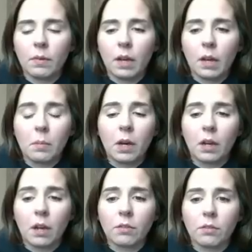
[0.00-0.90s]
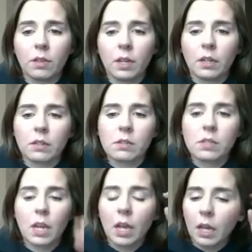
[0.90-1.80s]
among other things.
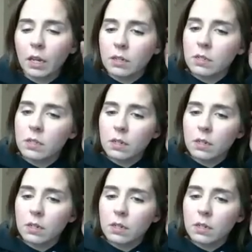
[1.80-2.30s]
And